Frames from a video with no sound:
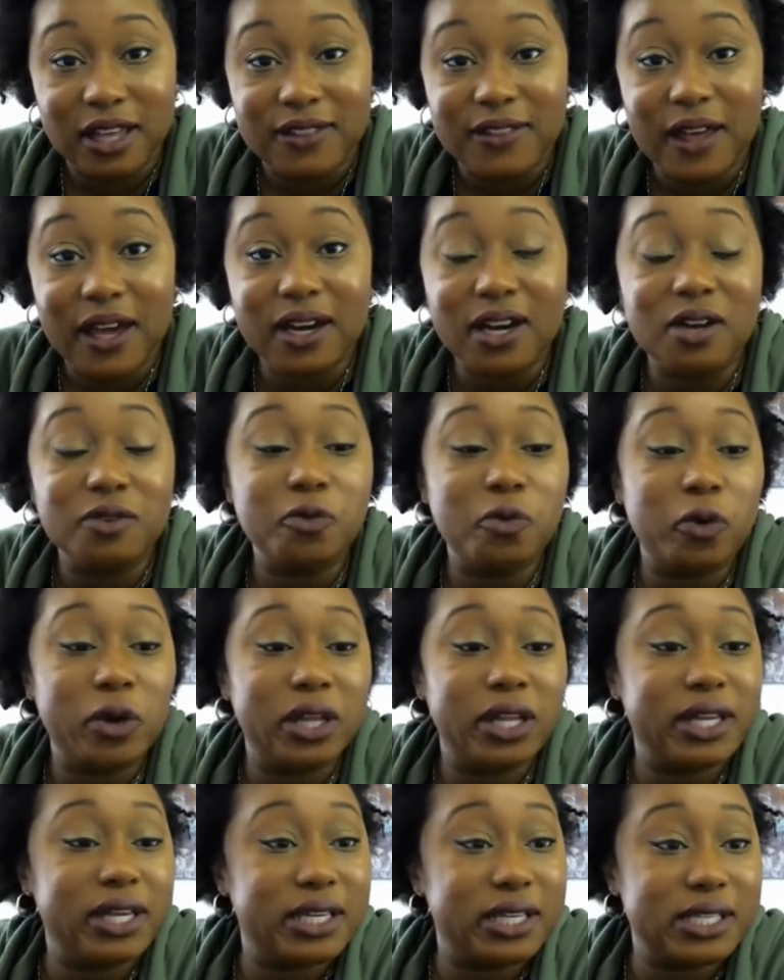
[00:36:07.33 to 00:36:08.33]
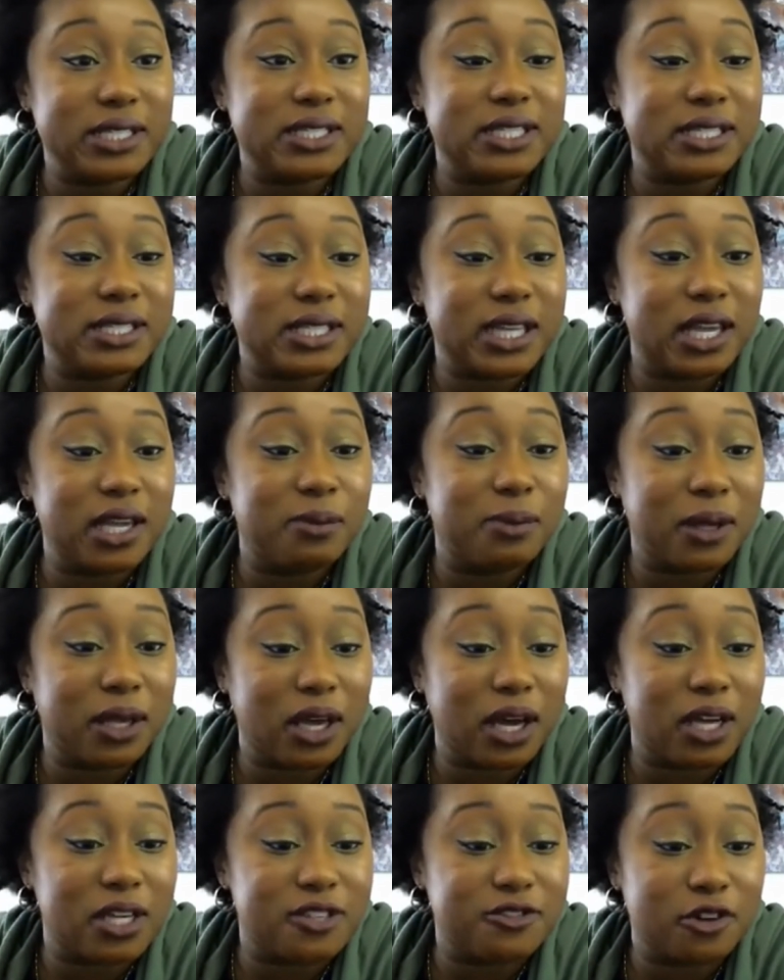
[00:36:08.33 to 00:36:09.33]
That unwillingness is keeping
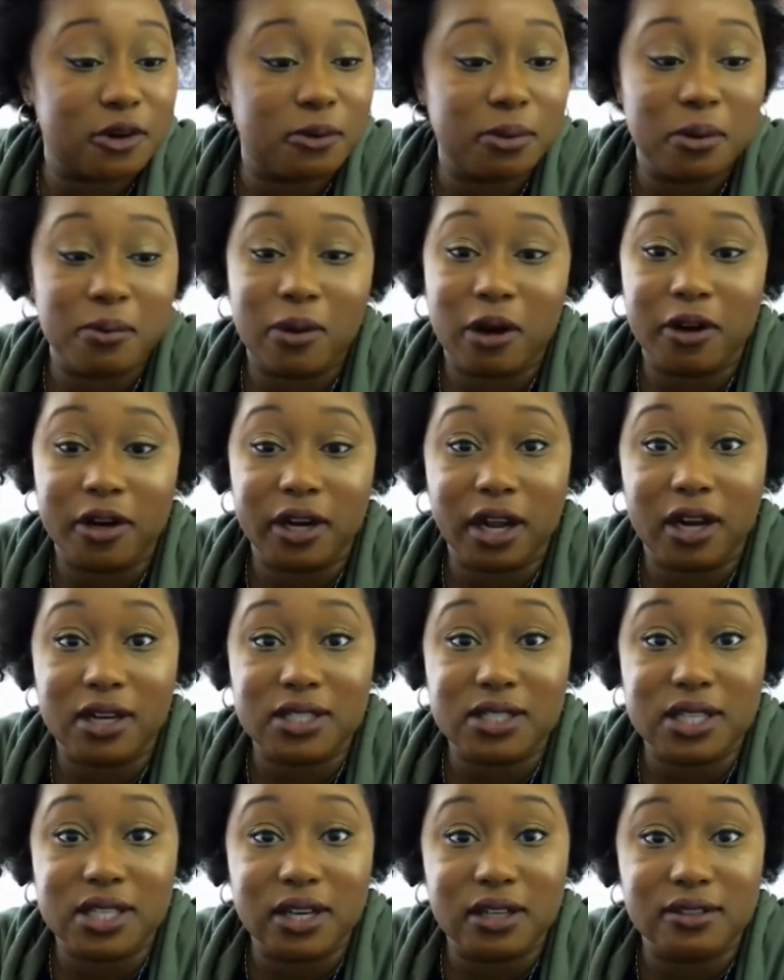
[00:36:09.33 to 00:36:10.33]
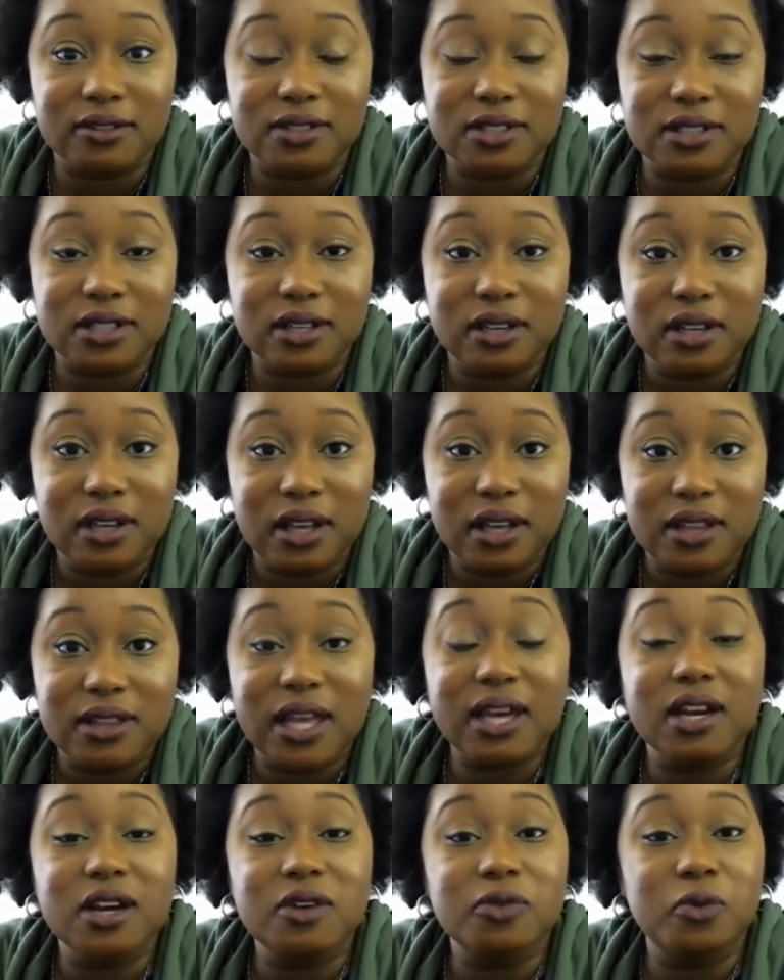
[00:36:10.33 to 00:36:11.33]
us from promoting ourselves.
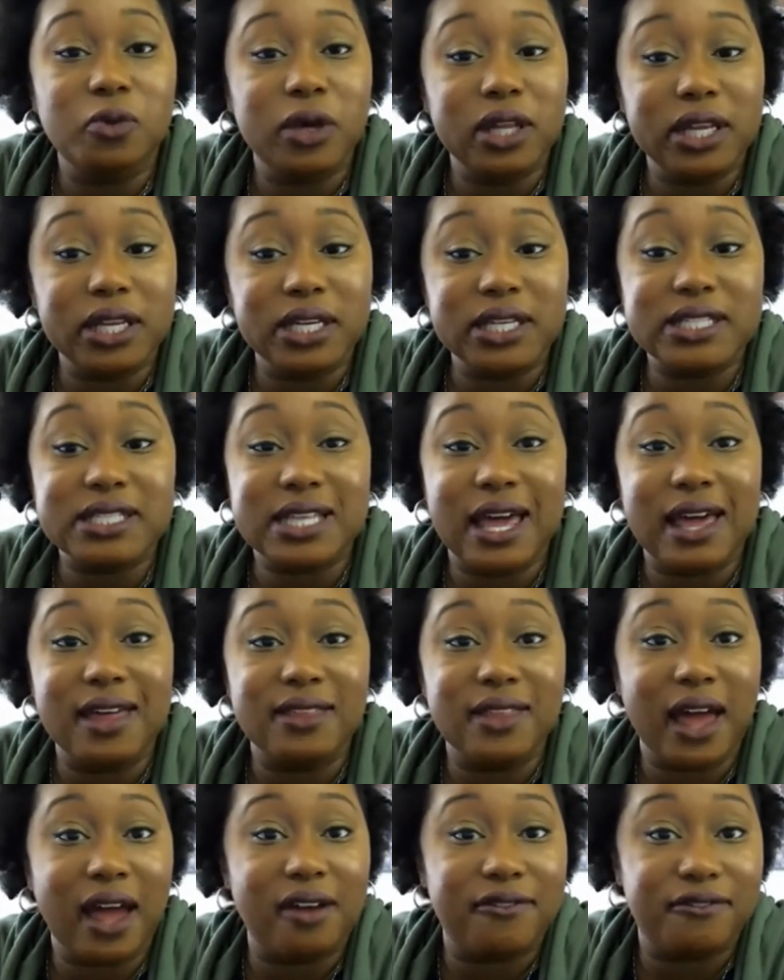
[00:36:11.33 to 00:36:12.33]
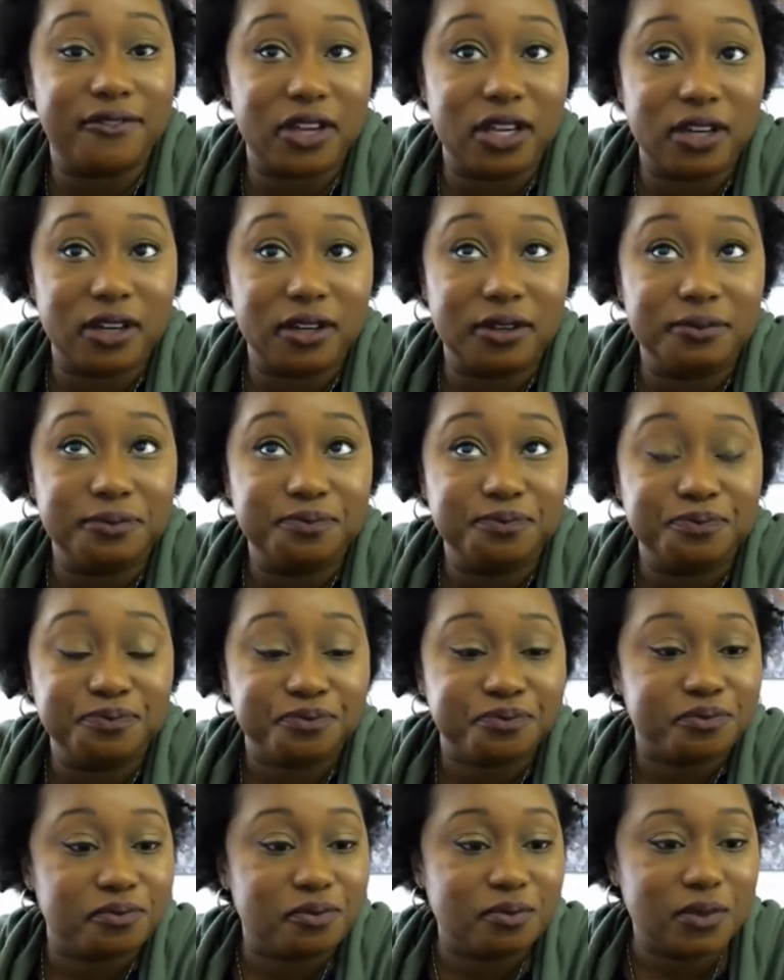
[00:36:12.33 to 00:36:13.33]
That unwillingness and that fear.
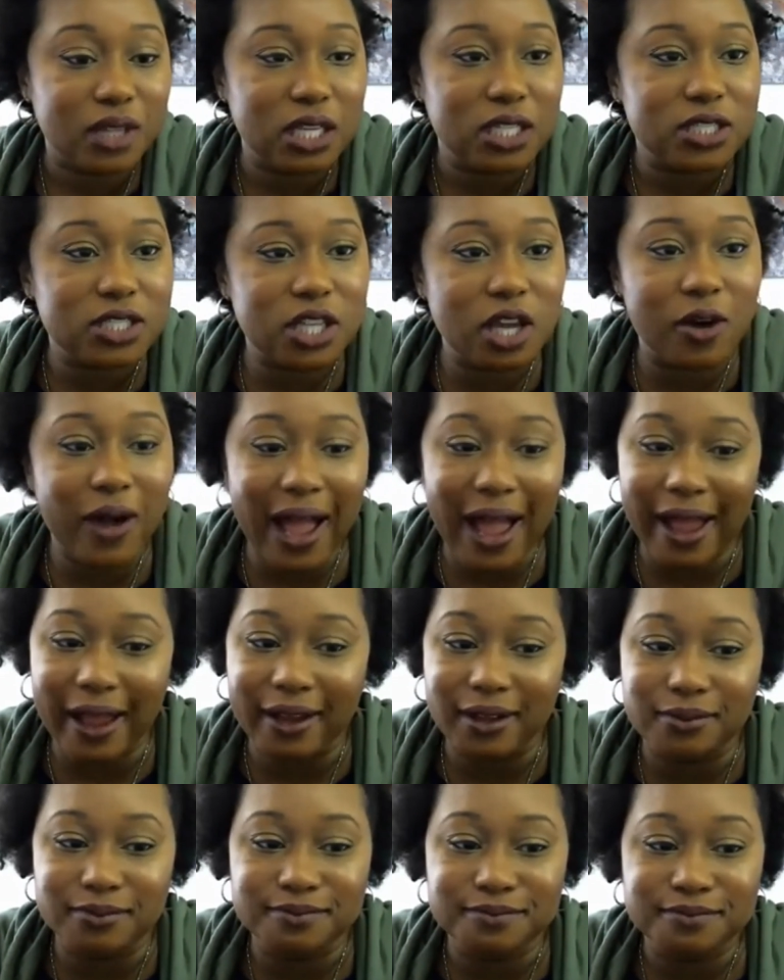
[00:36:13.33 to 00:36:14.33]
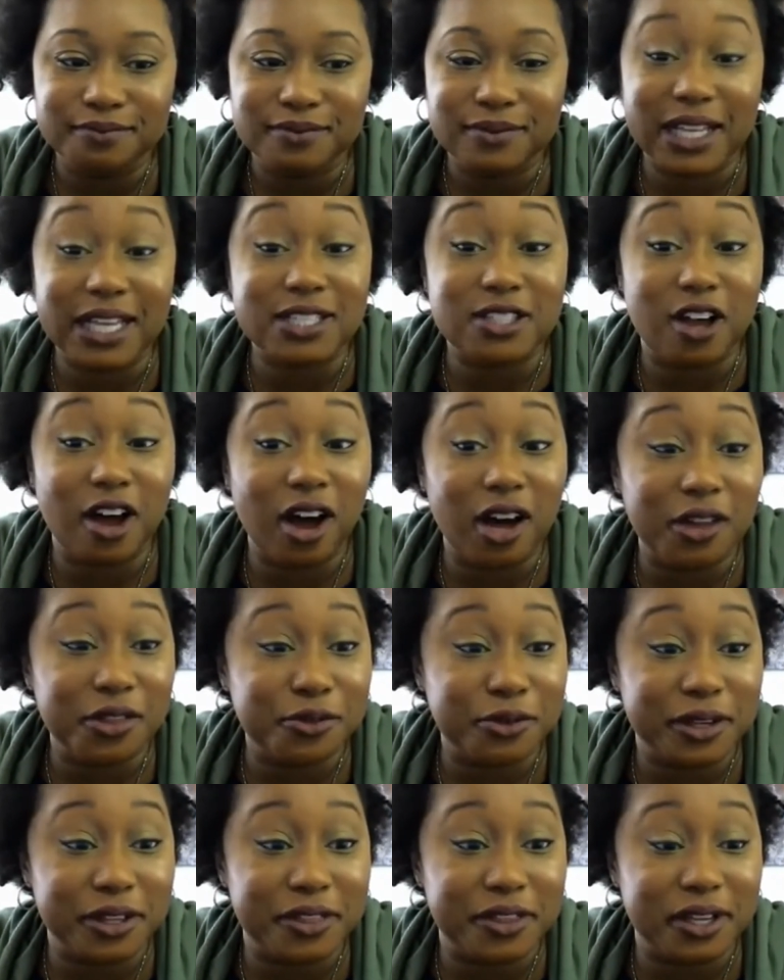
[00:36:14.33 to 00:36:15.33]
So, hey, that's all
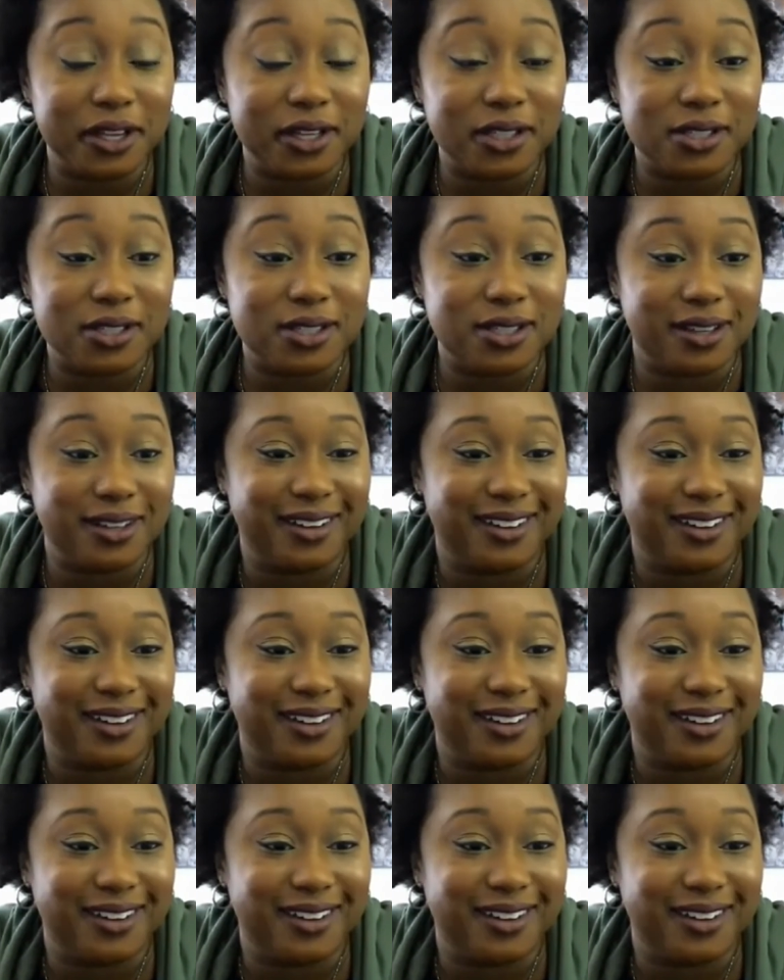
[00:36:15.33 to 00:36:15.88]
three things.